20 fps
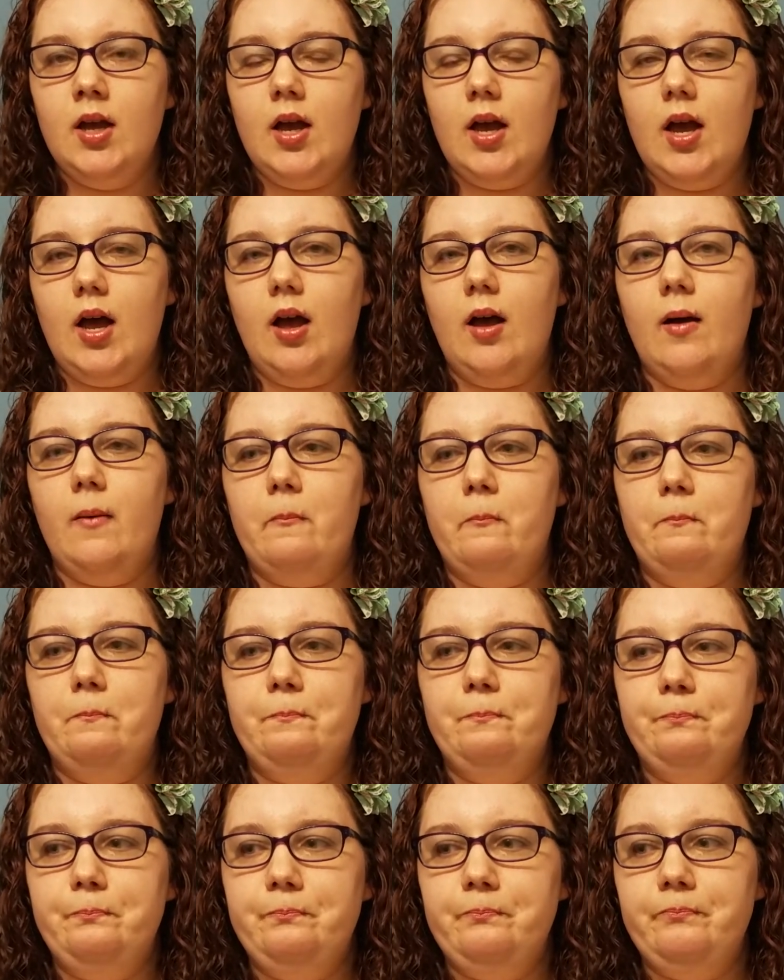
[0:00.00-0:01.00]

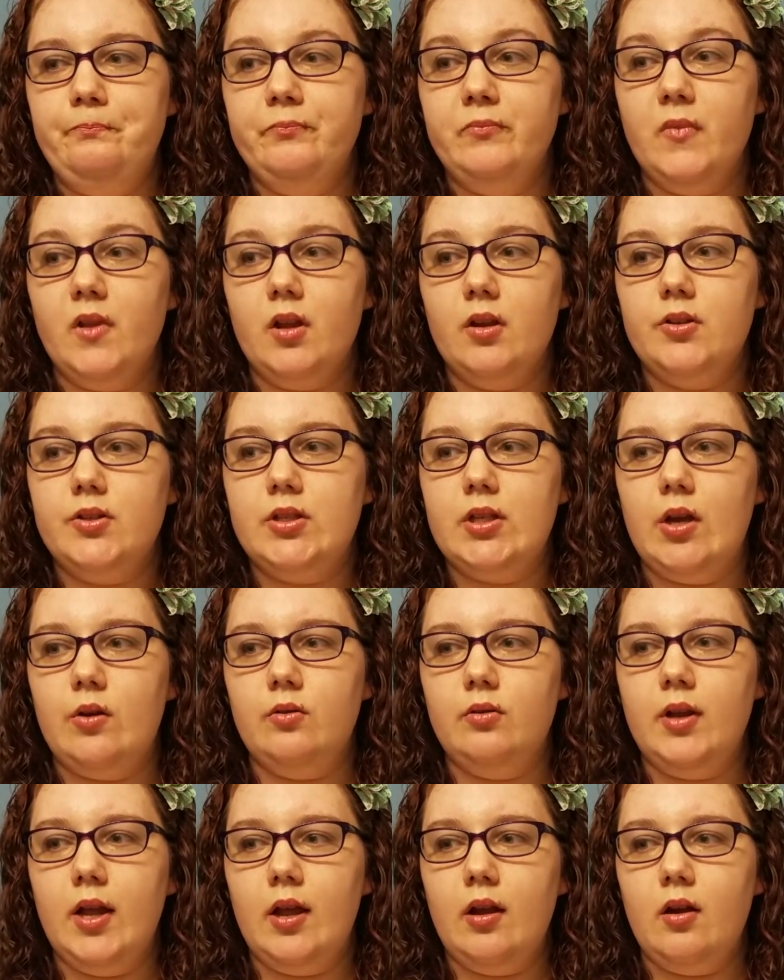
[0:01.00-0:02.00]
Um, so
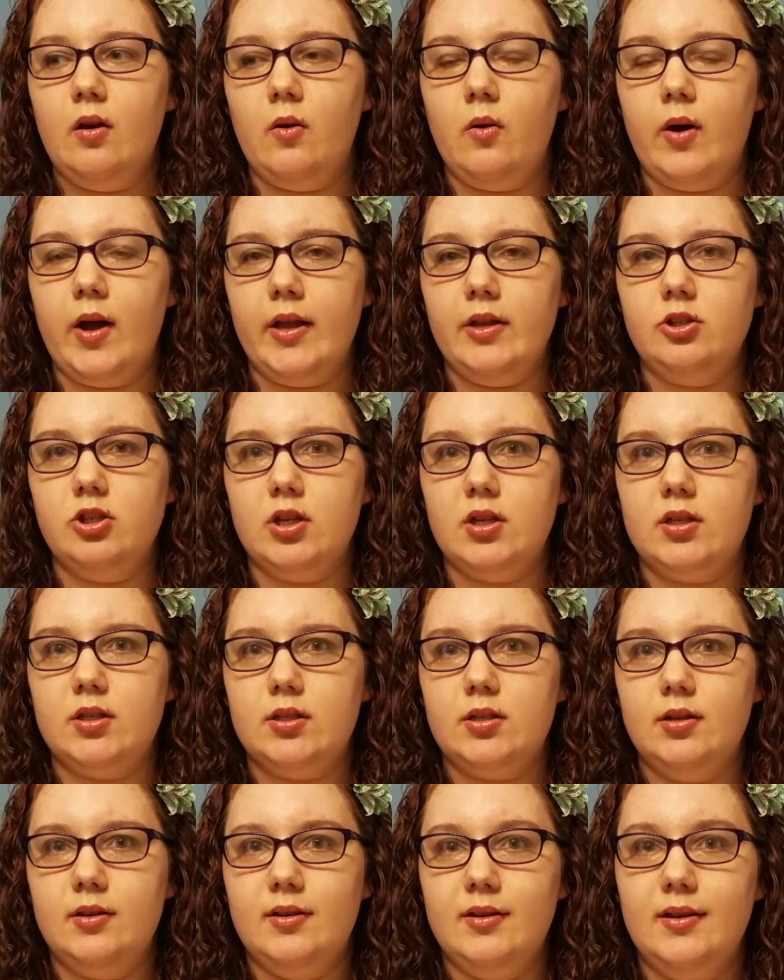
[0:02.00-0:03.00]
now I
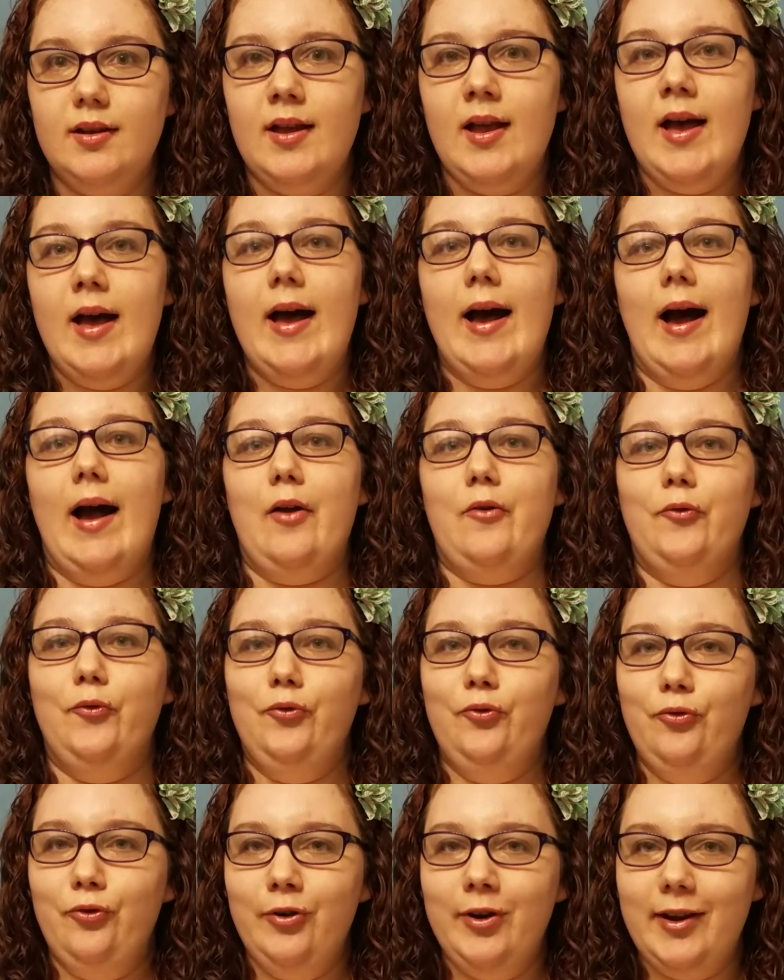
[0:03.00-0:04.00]
just, I
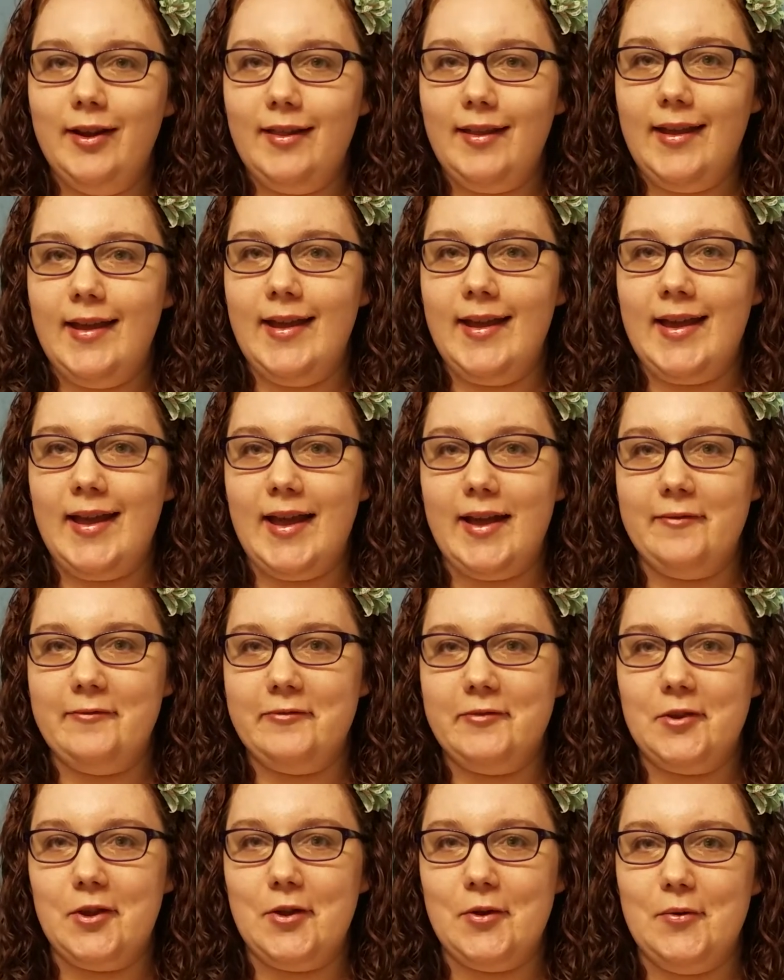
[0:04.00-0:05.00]
really have
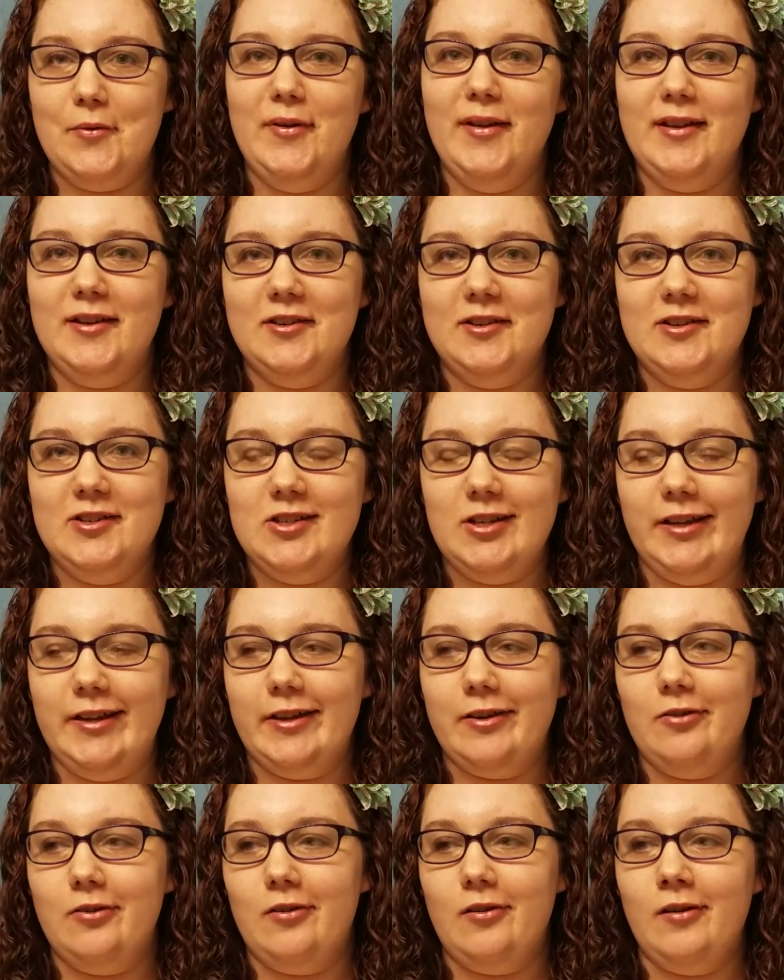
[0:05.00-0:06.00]
no energy
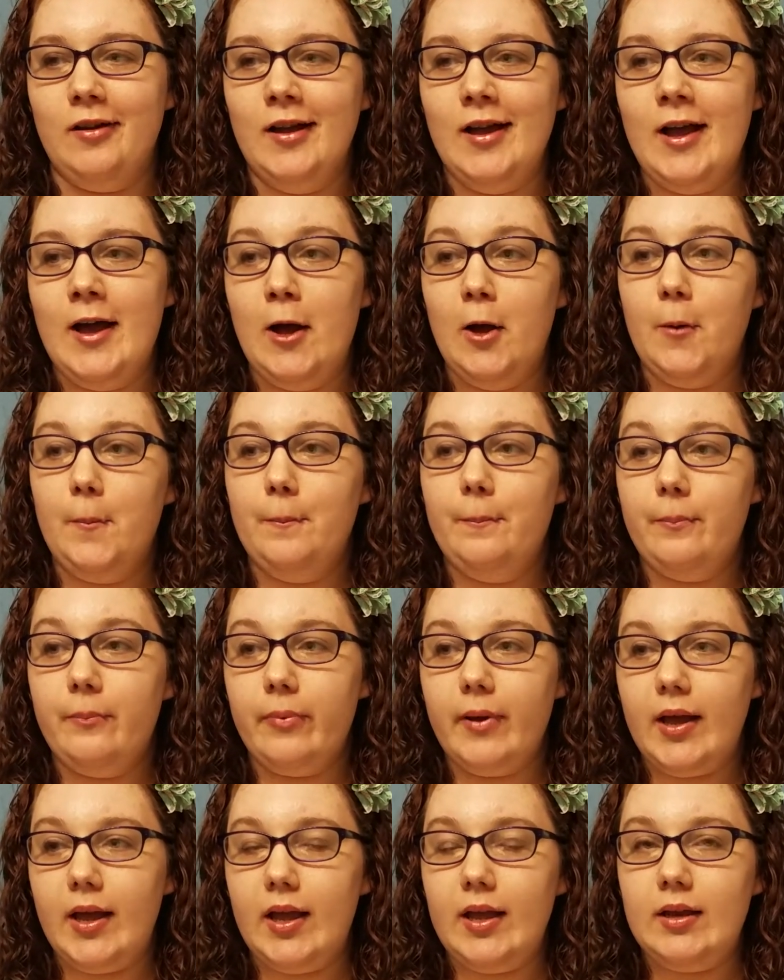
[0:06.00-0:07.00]
at all.
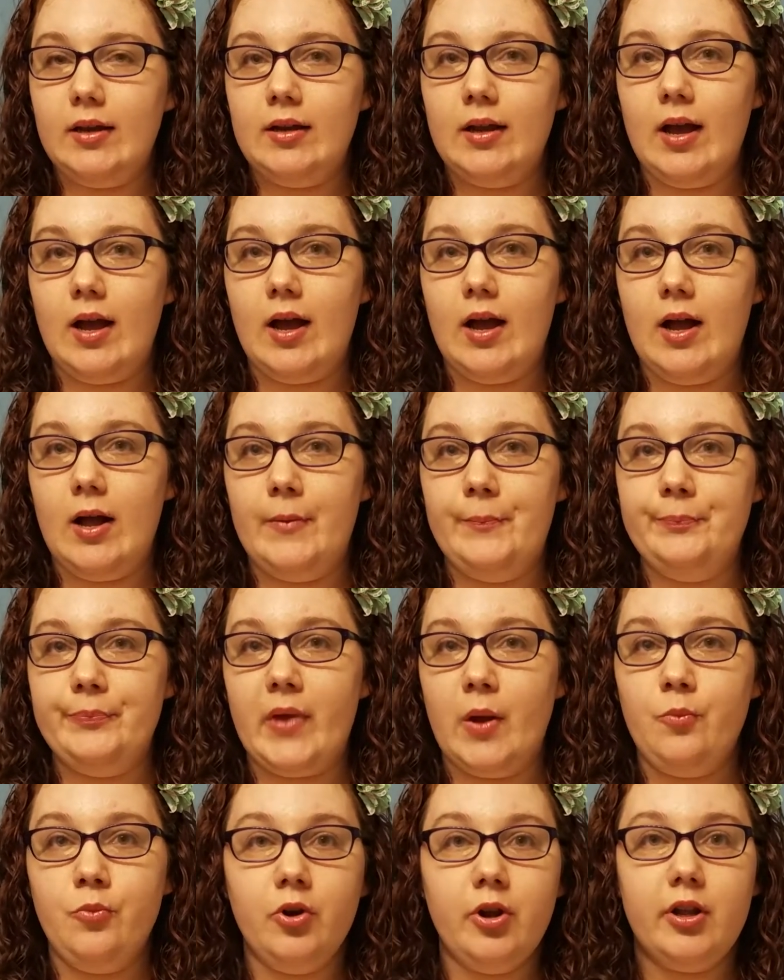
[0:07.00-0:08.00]
But um,
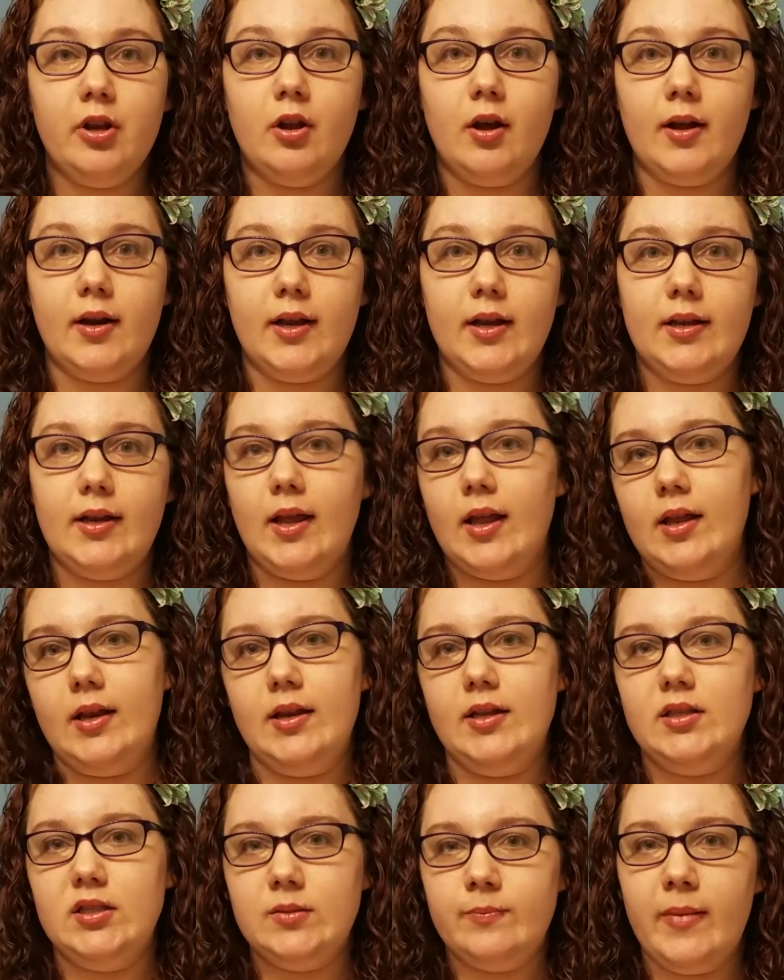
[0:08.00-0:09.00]
I'm working on it, and
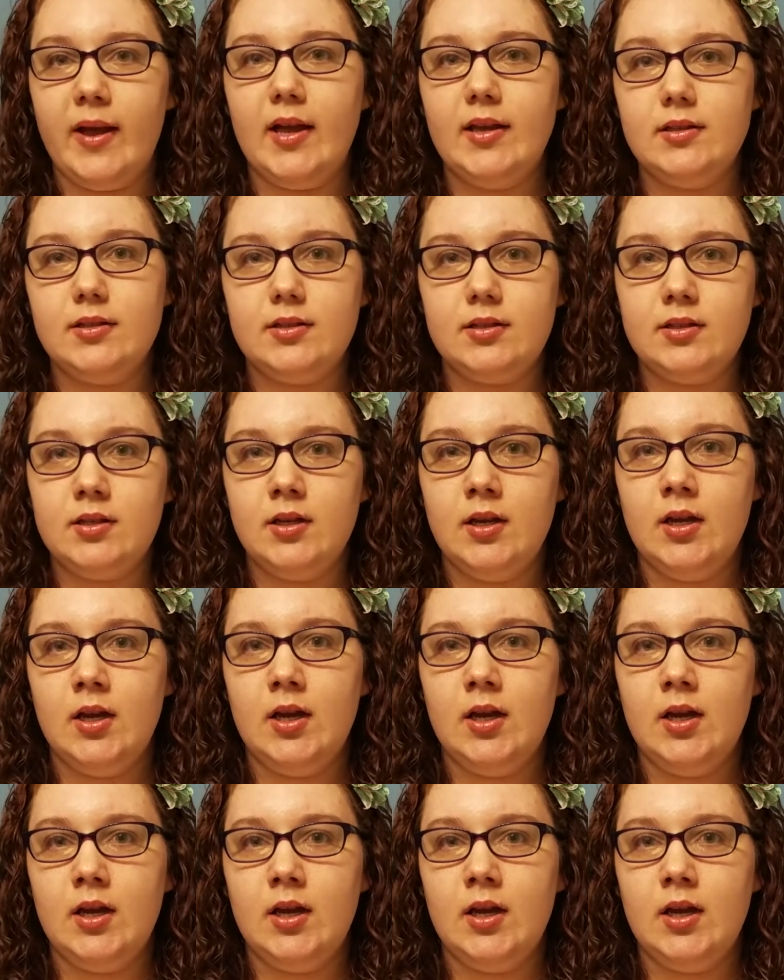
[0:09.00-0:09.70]
it's best